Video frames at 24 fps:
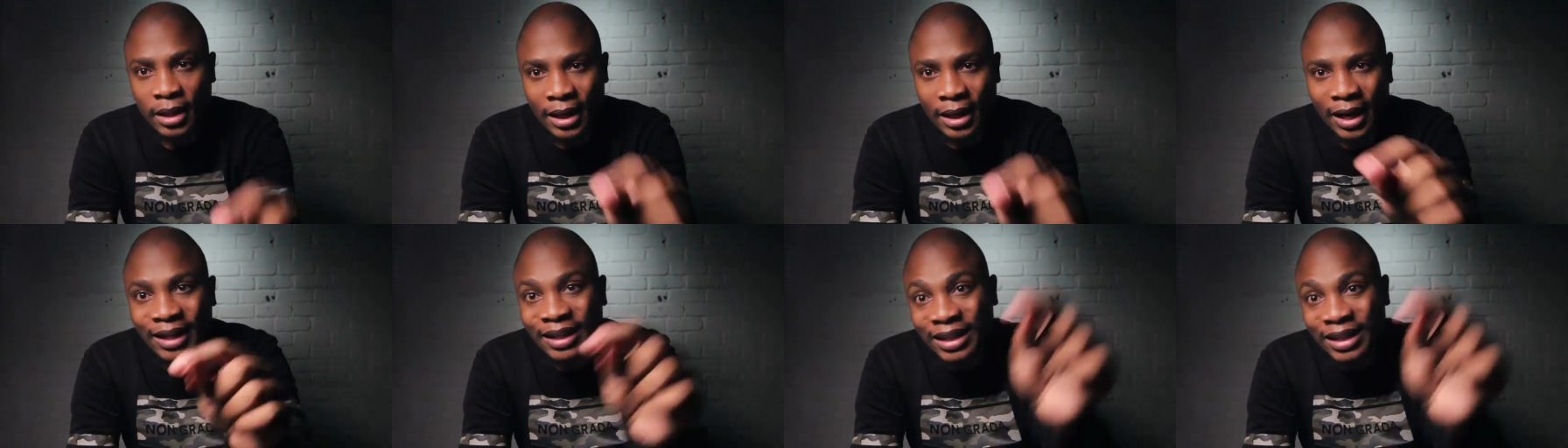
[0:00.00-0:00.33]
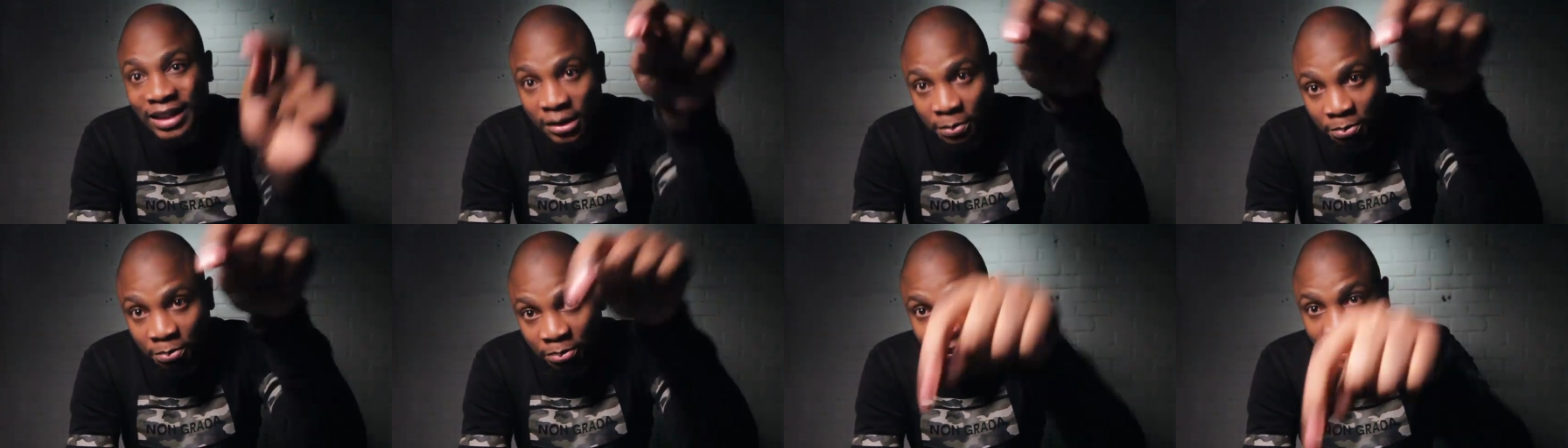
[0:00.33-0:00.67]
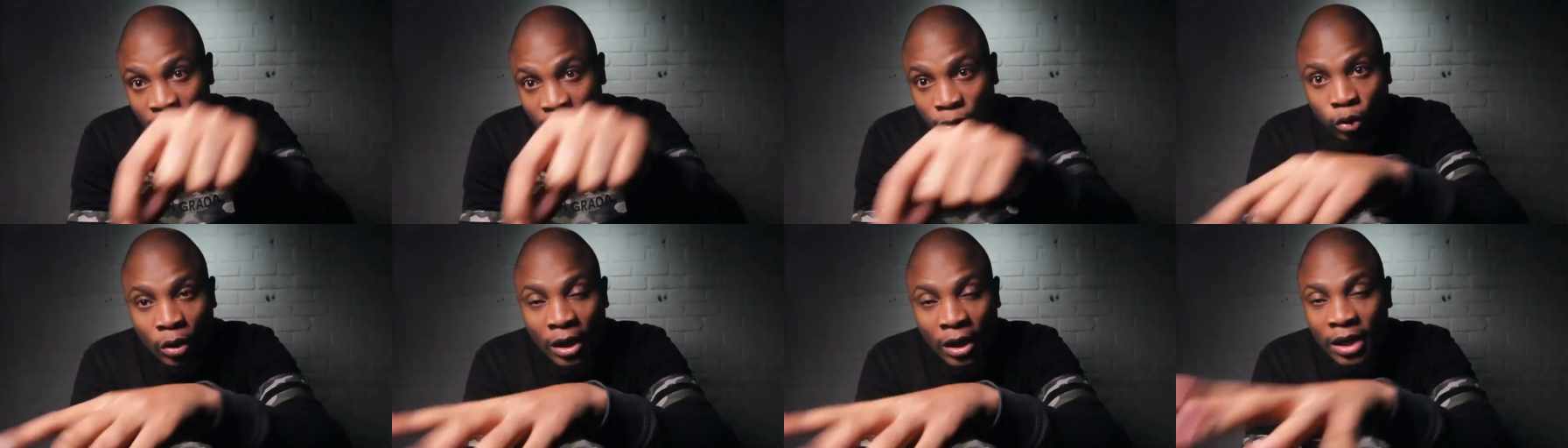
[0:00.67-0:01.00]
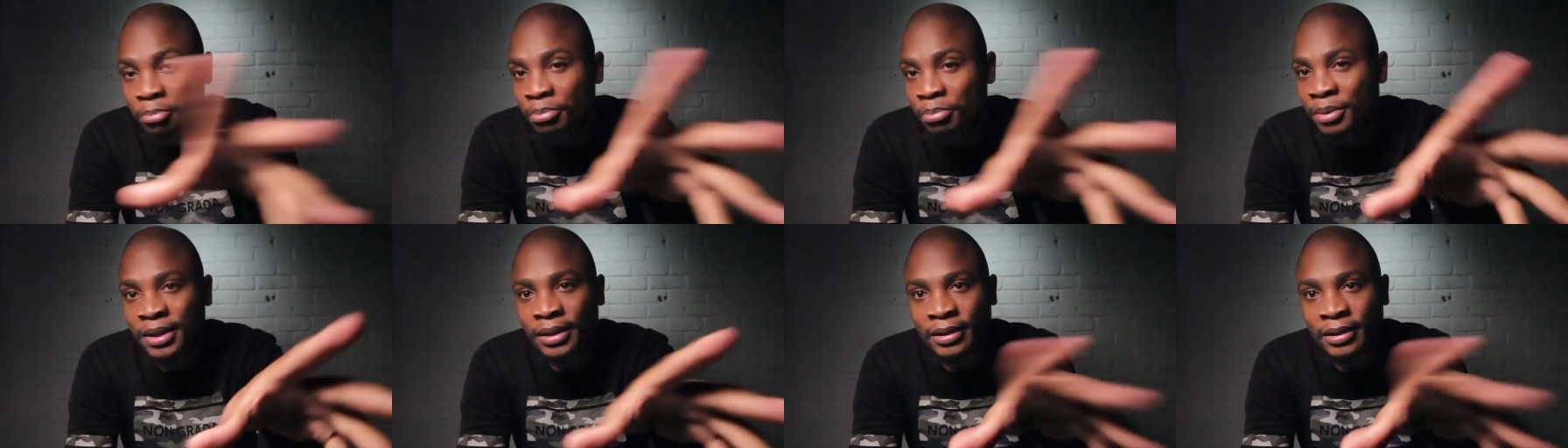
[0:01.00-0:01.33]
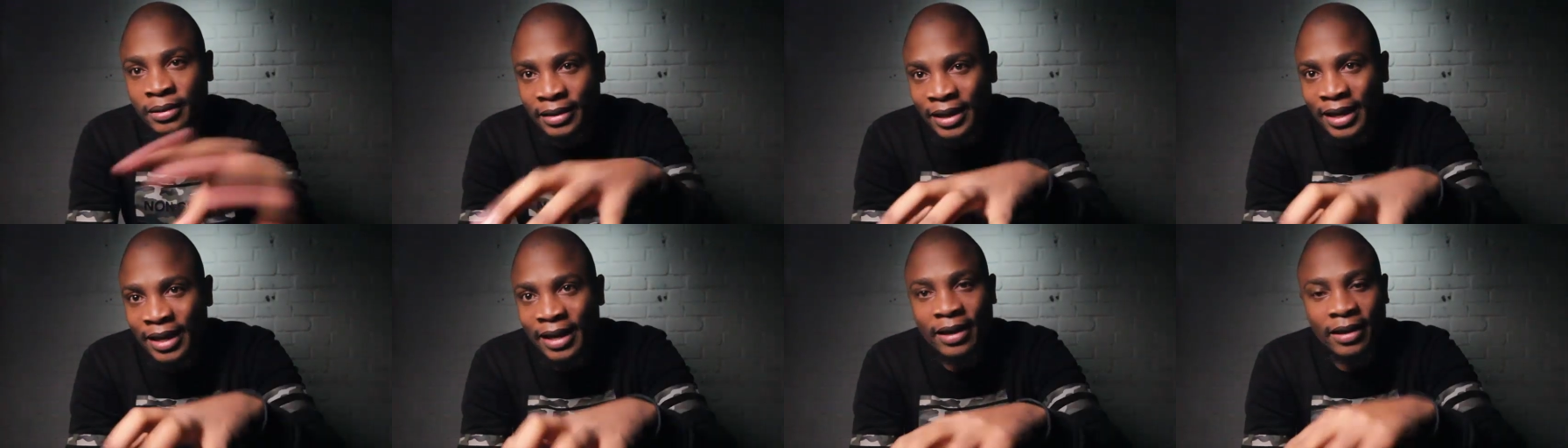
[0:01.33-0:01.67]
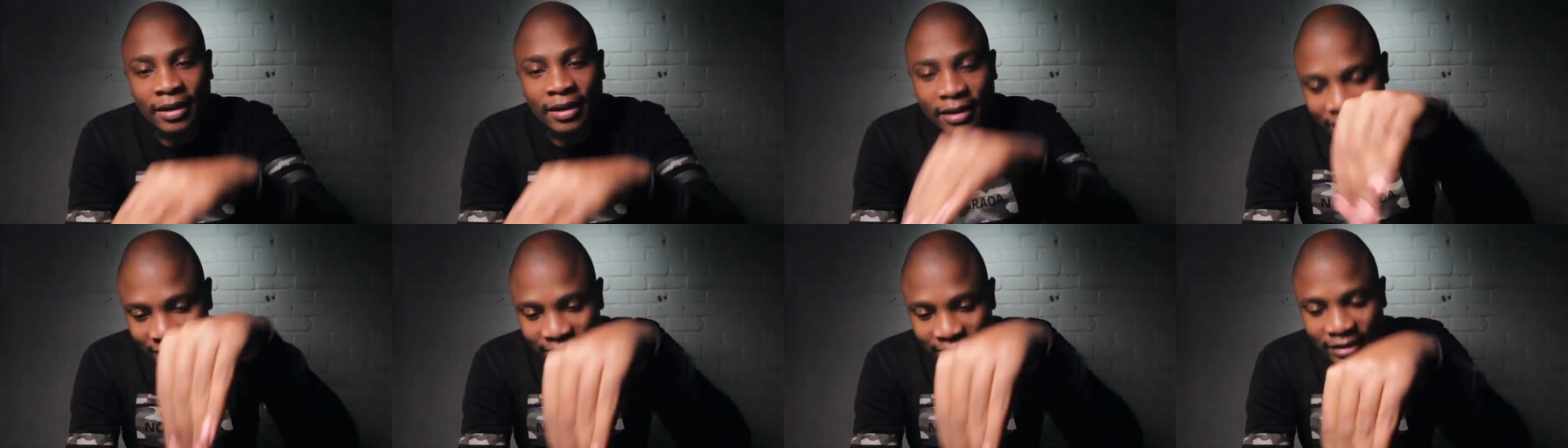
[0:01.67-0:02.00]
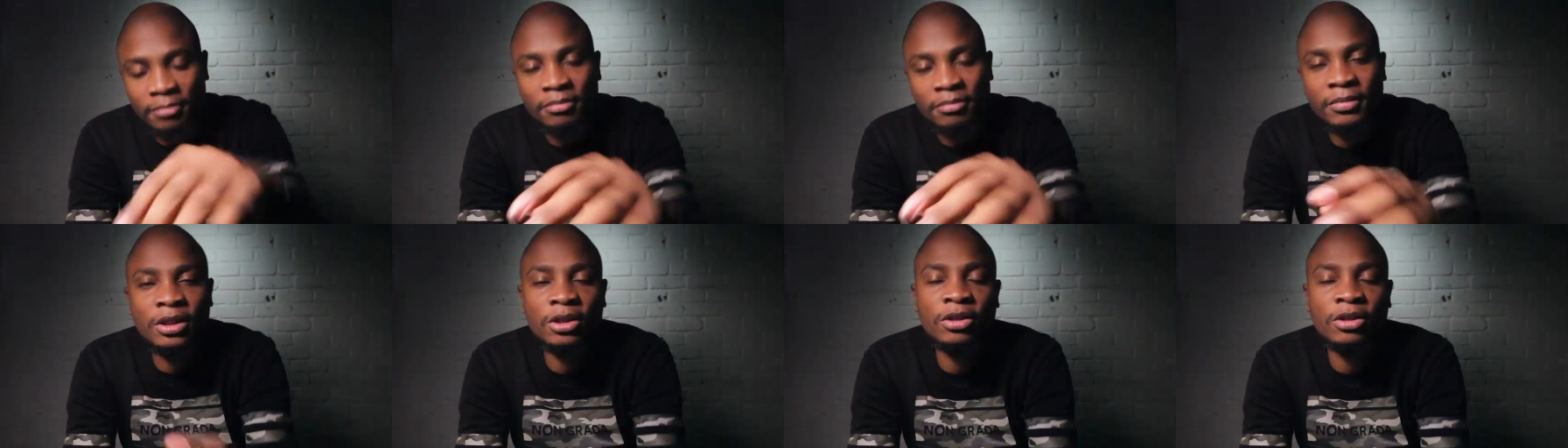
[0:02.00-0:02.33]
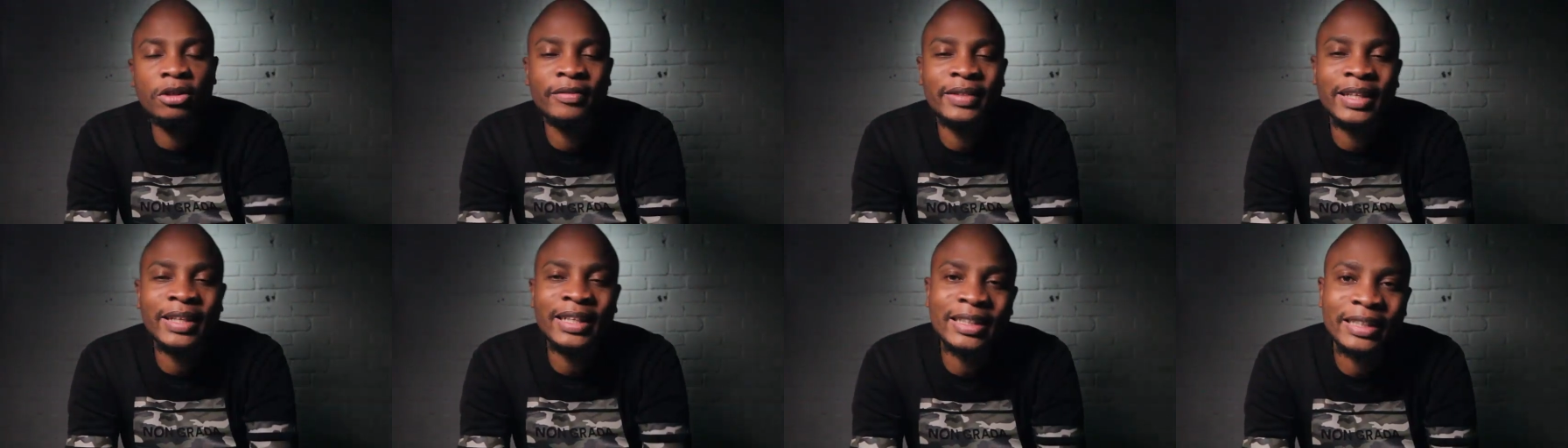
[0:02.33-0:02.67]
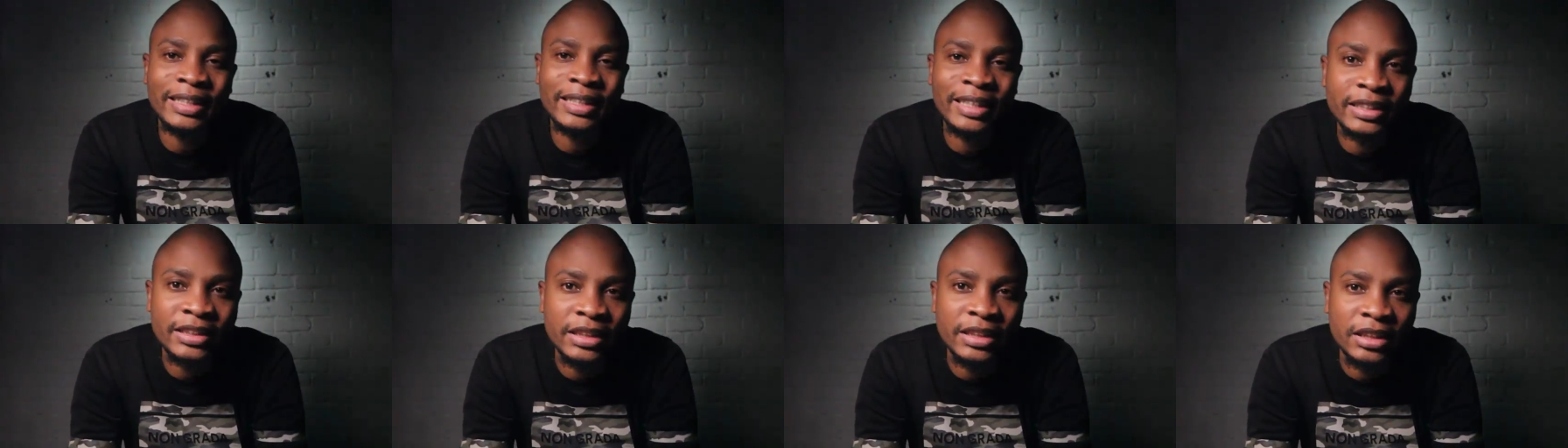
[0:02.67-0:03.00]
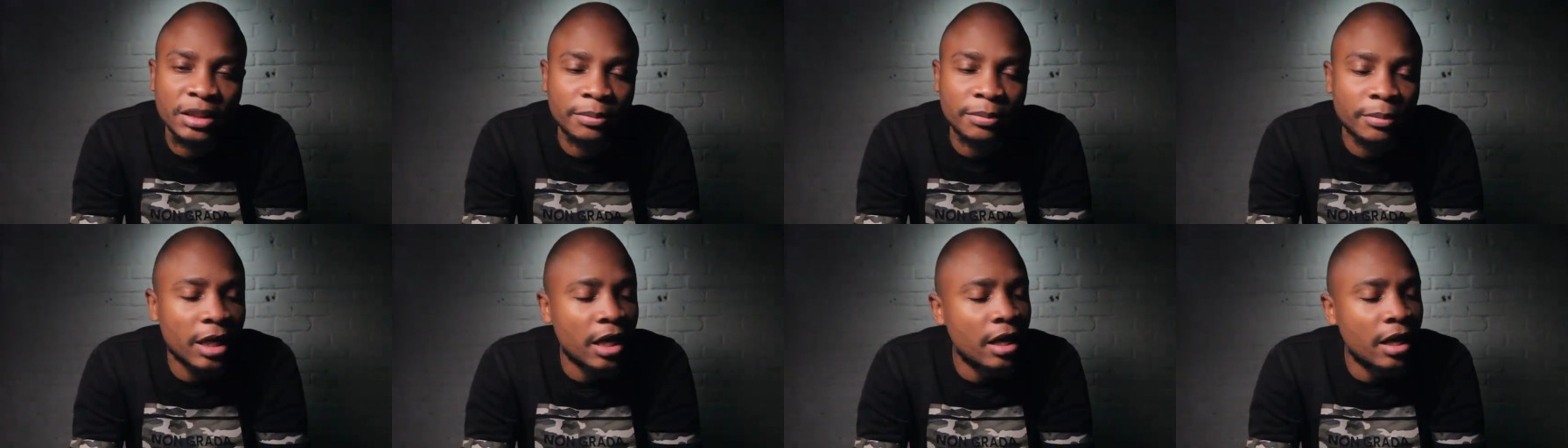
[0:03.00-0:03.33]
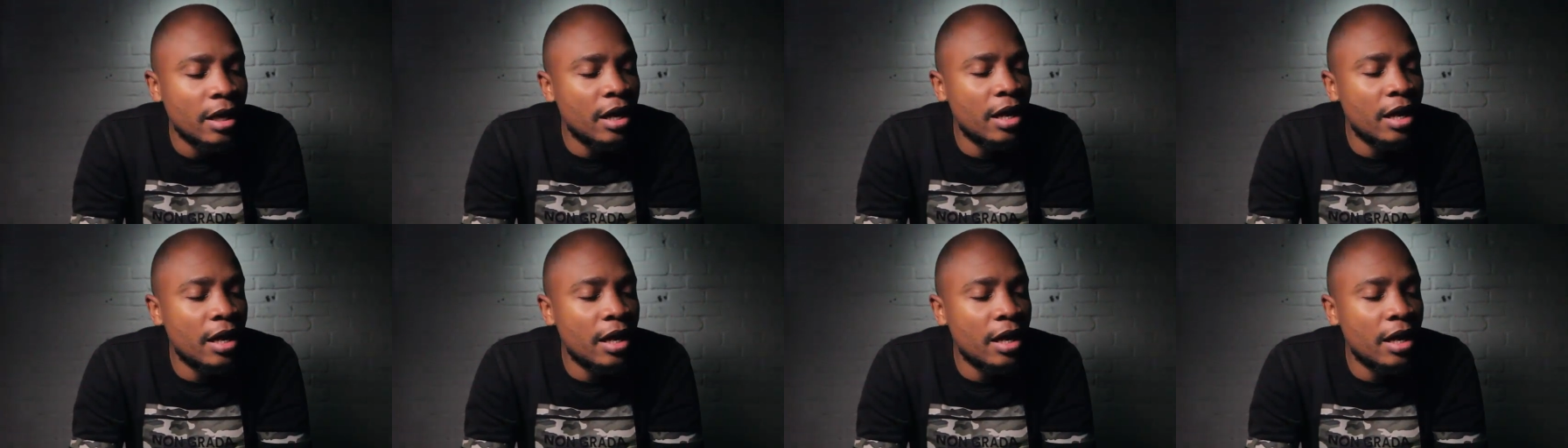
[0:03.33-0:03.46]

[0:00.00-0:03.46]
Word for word: another spiritual being there in the middle of that relationship.